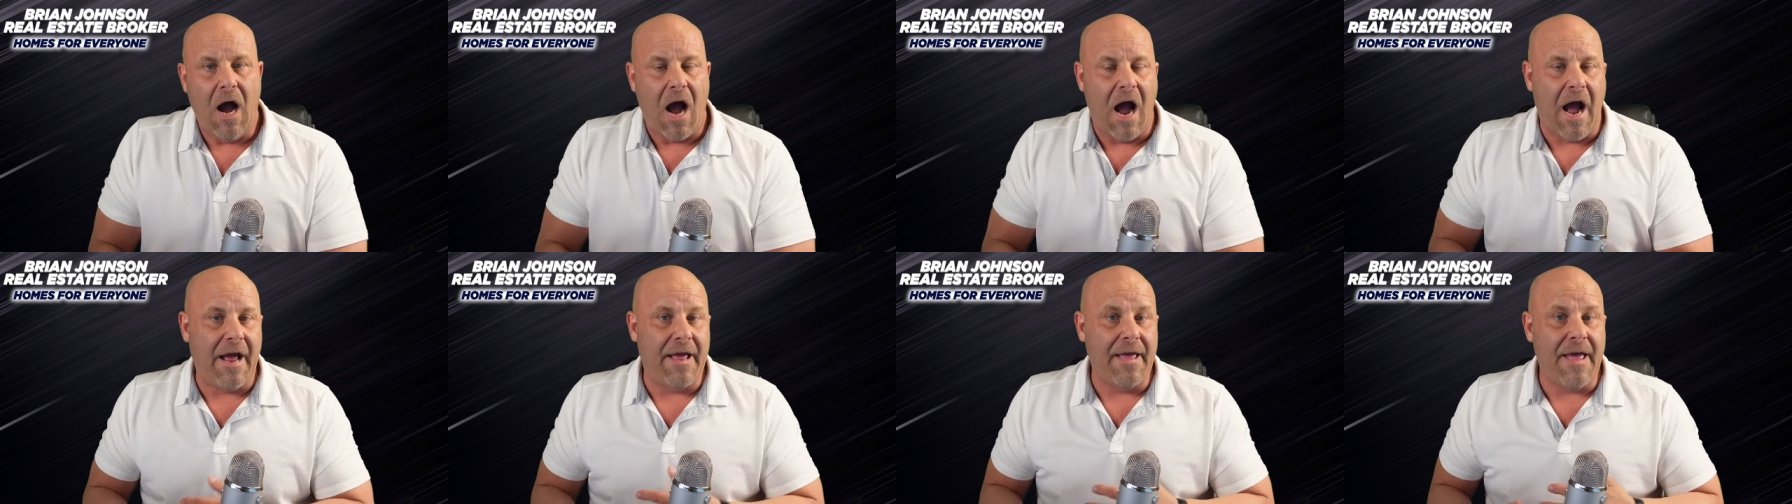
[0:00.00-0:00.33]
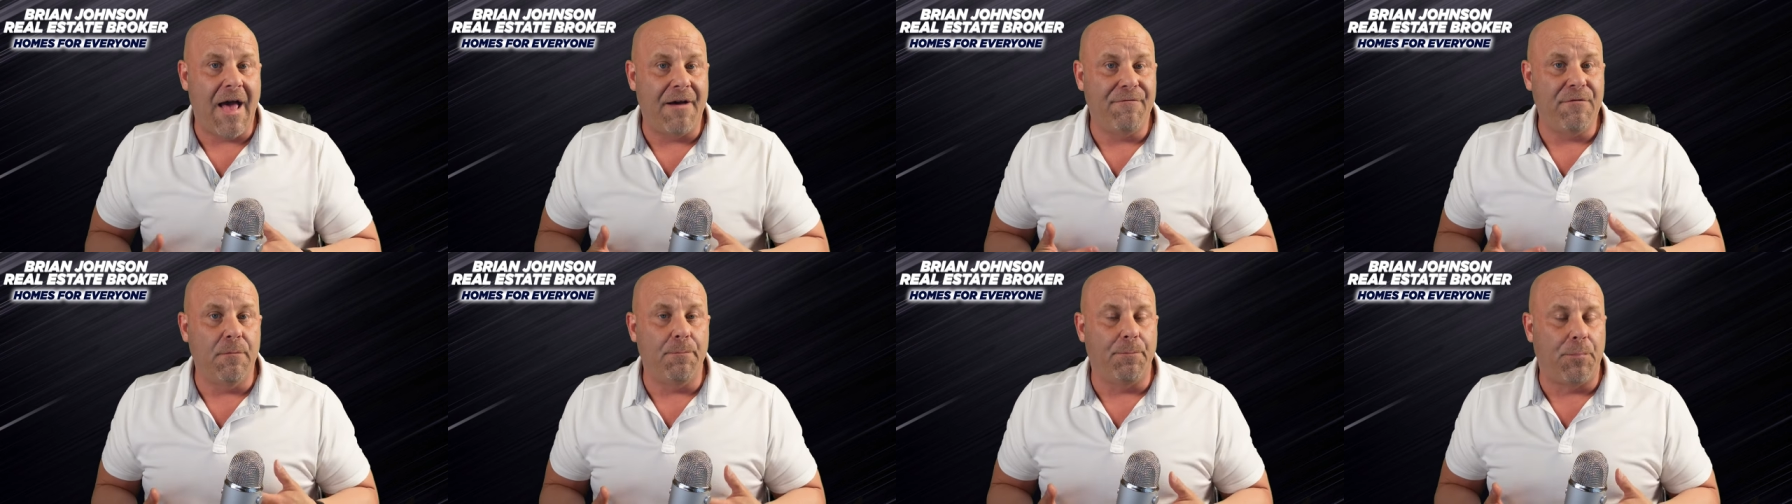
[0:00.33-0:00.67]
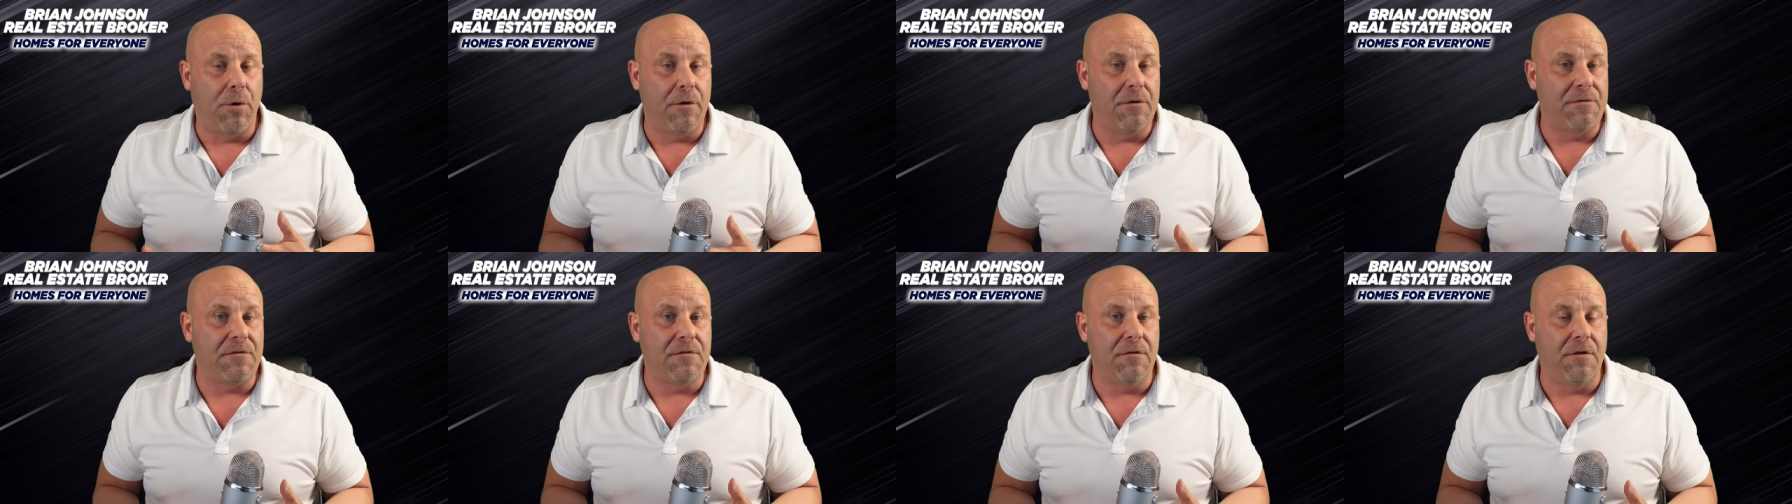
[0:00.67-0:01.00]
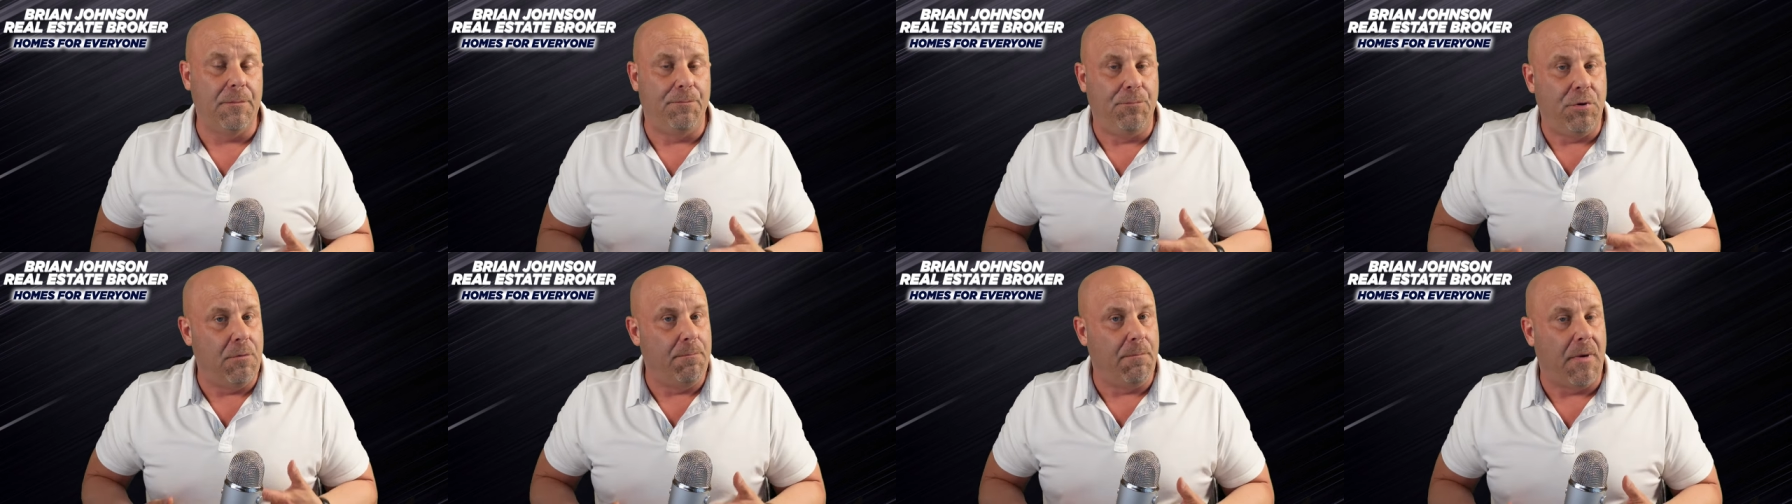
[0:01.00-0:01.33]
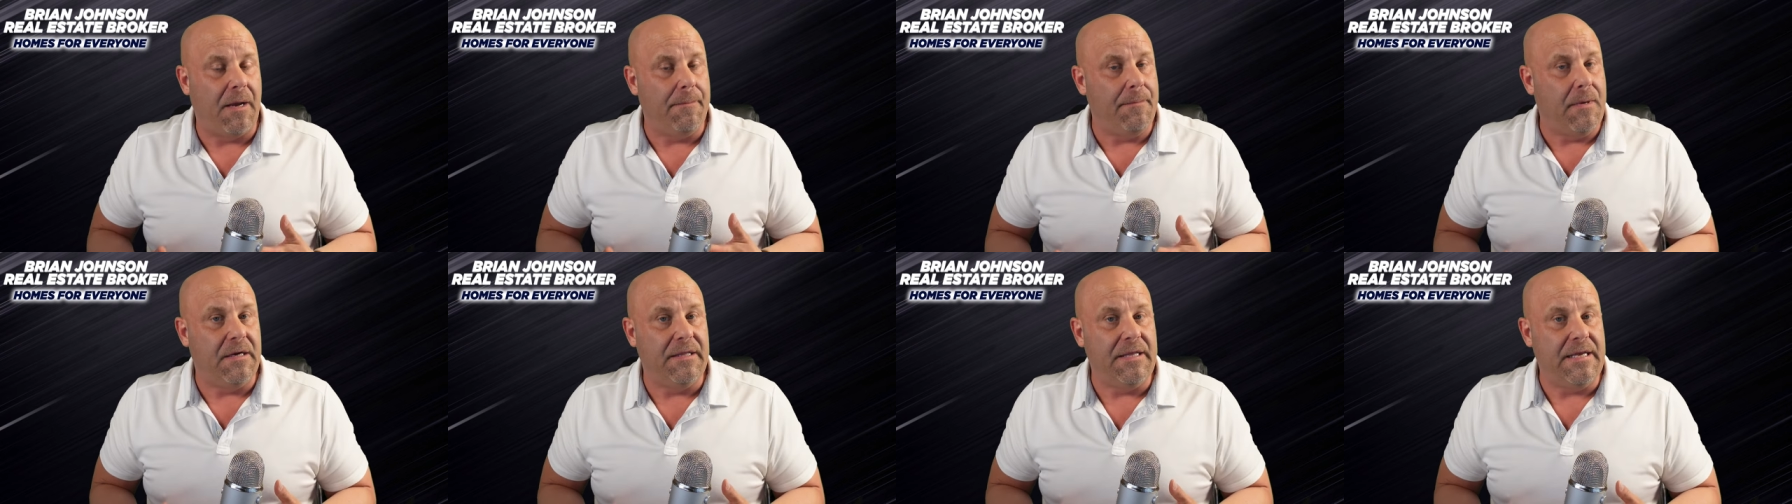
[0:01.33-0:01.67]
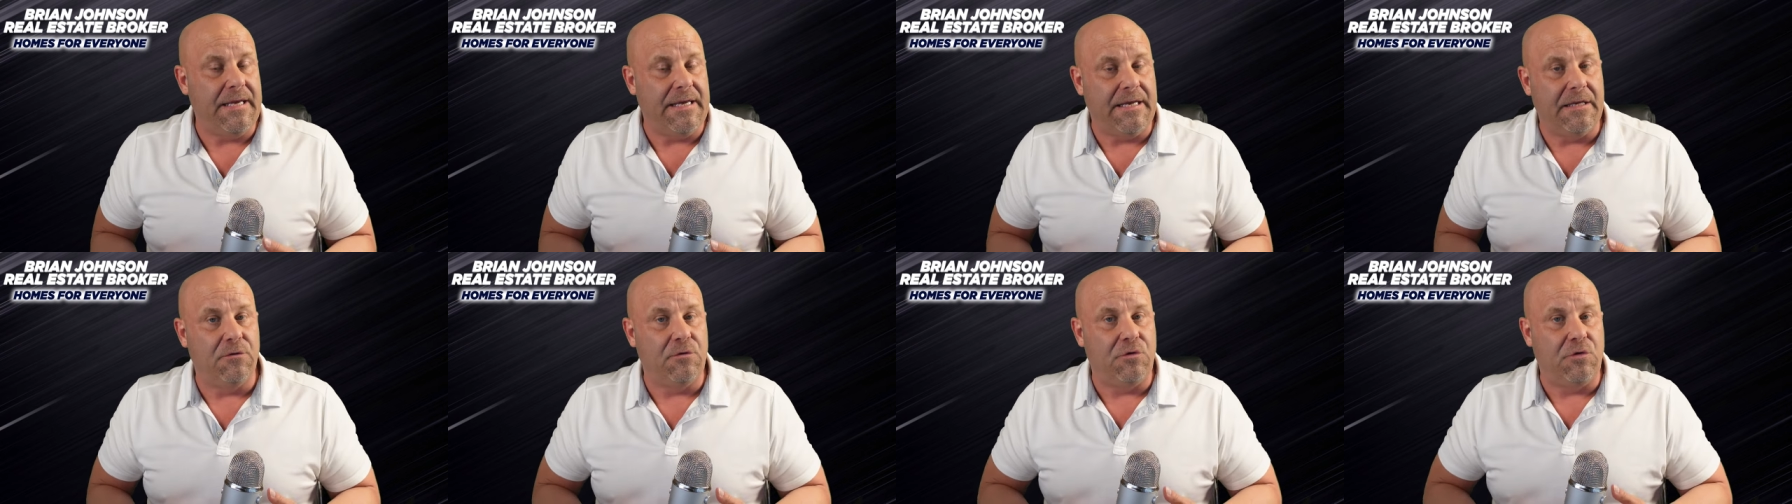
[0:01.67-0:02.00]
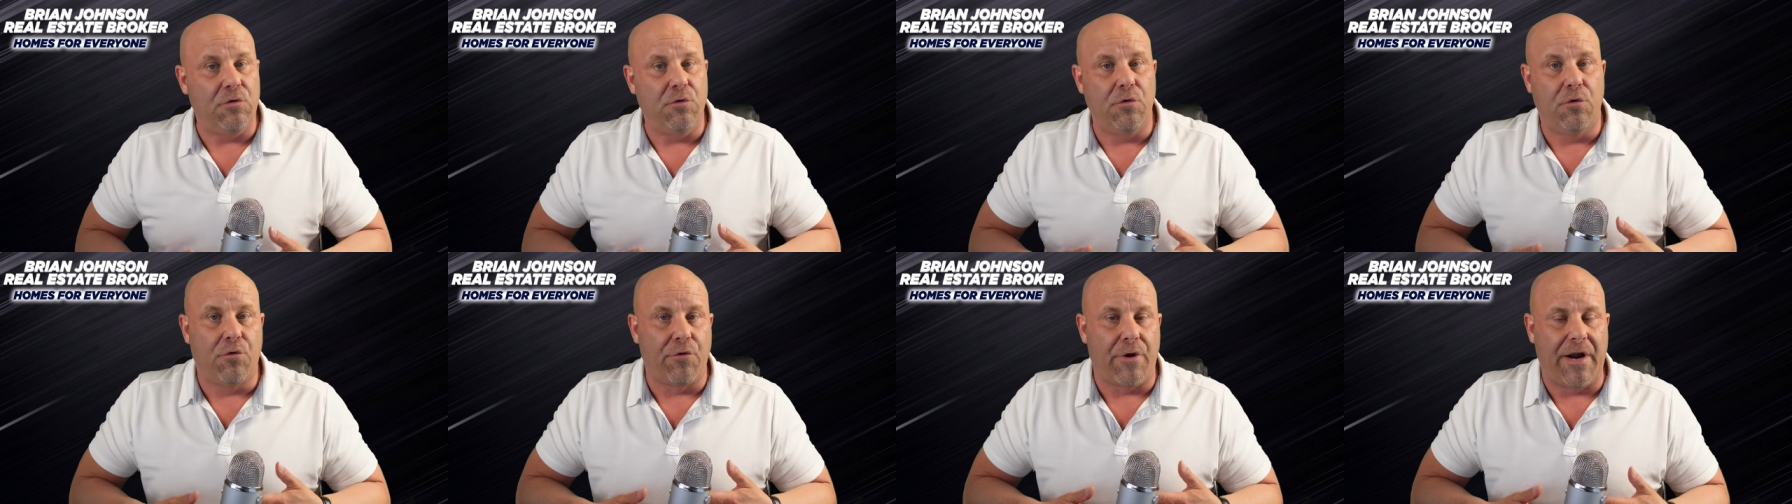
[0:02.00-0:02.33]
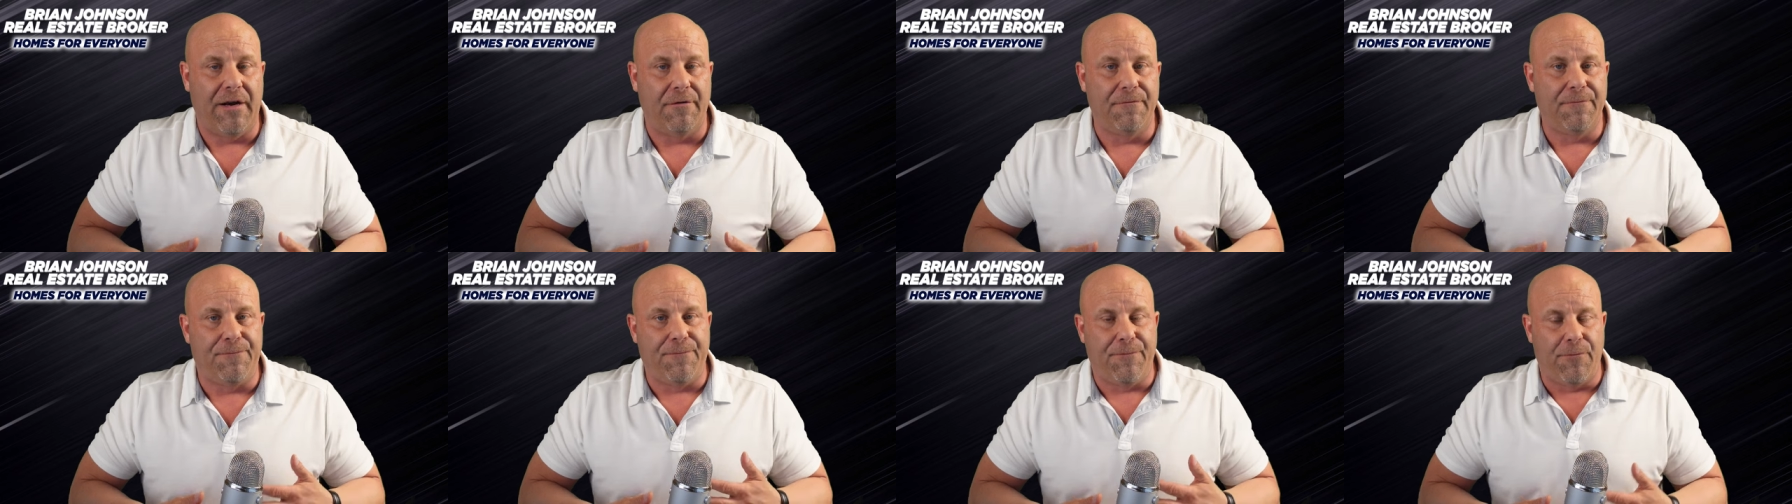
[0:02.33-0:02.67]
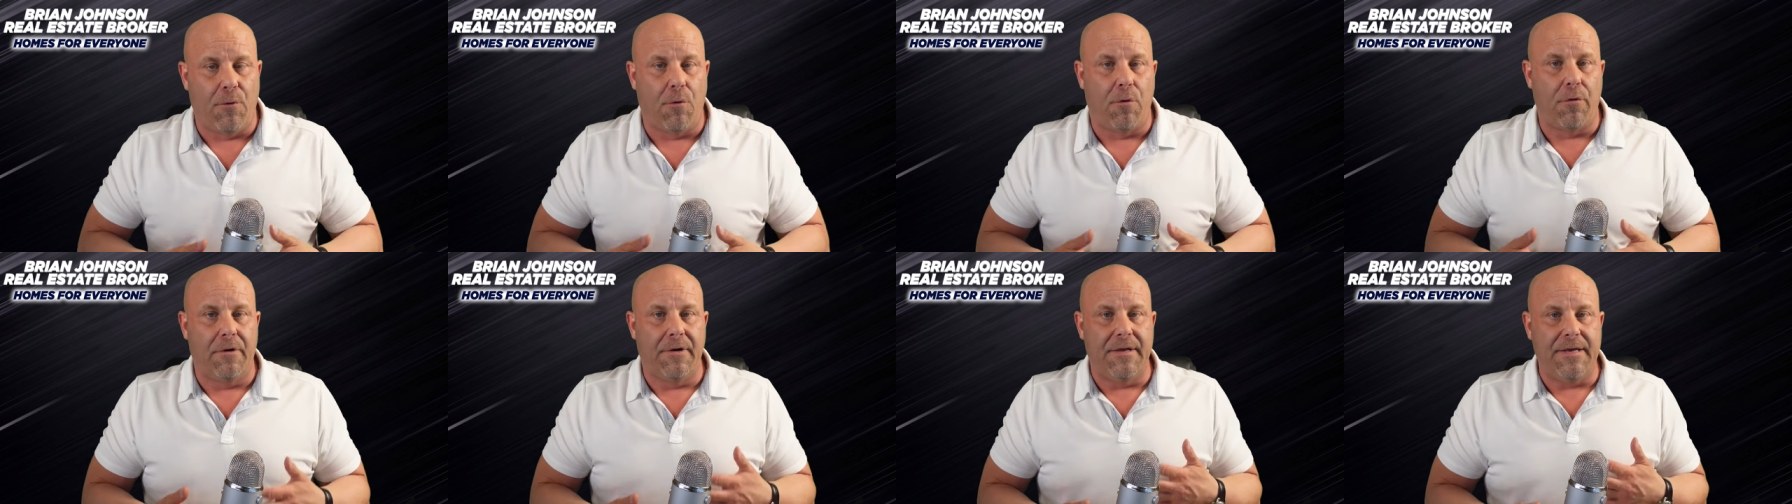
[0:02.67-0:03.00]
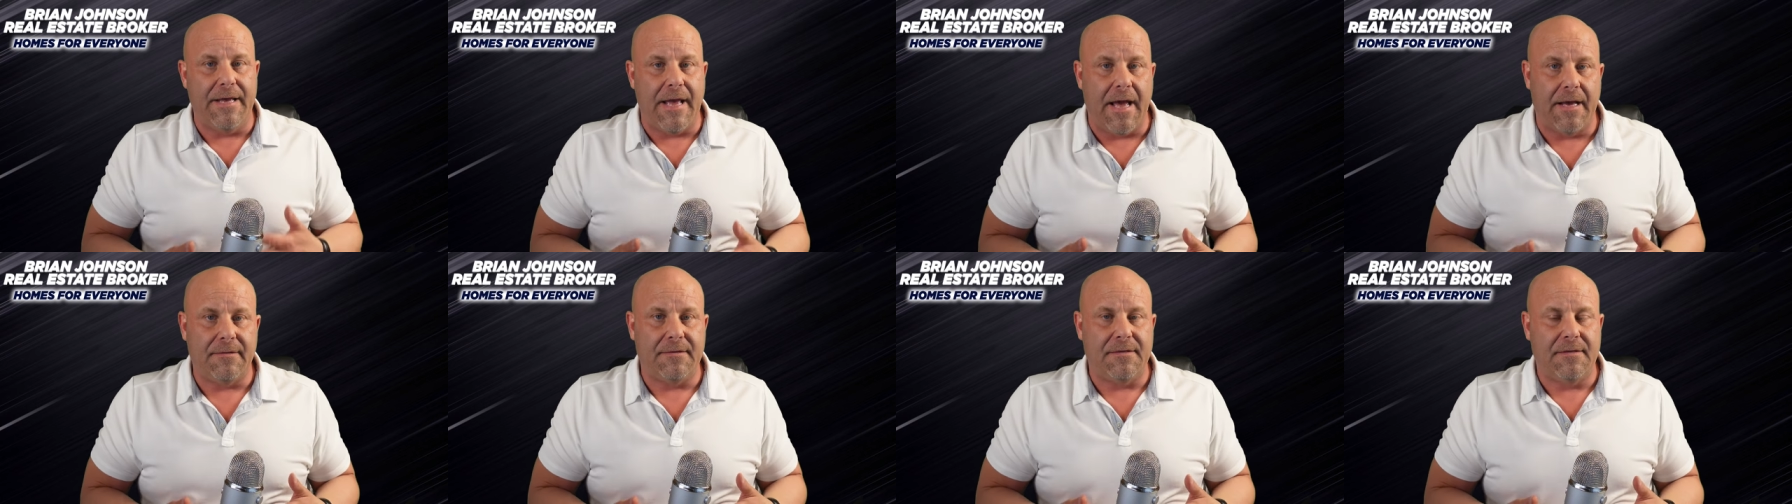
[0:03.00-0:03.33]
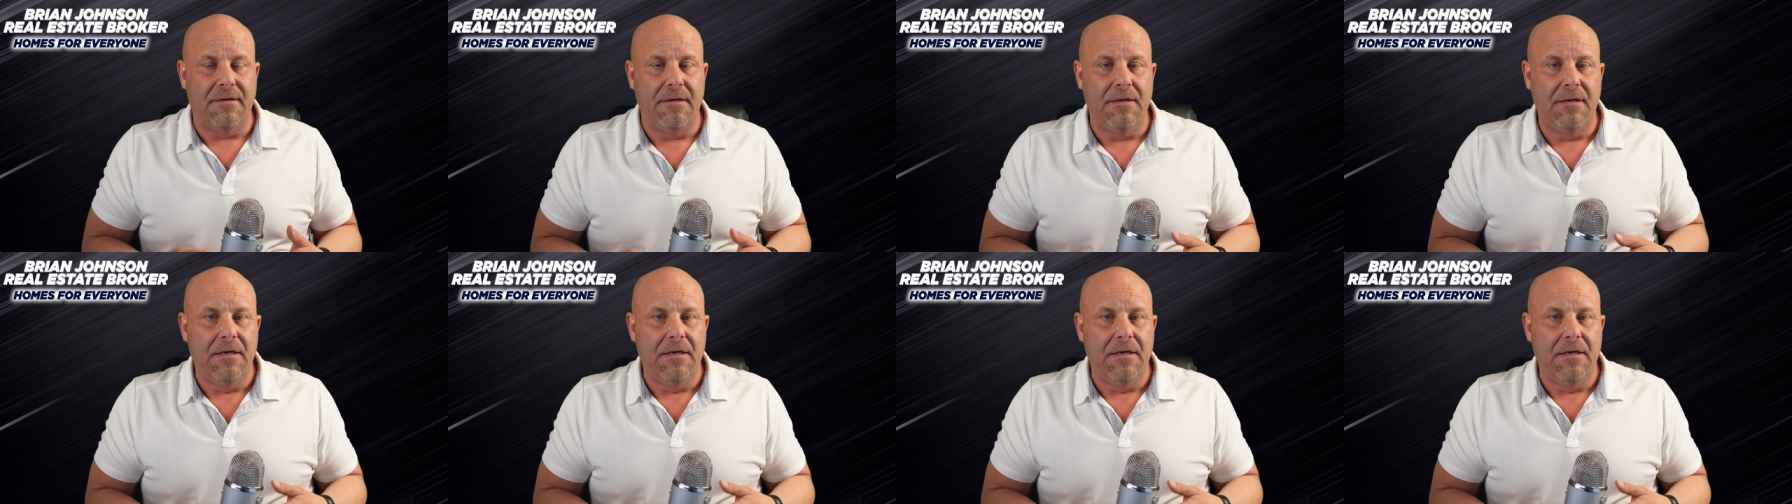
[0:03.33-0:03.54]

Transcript: I haven't personally put my money into Groundfloor yet.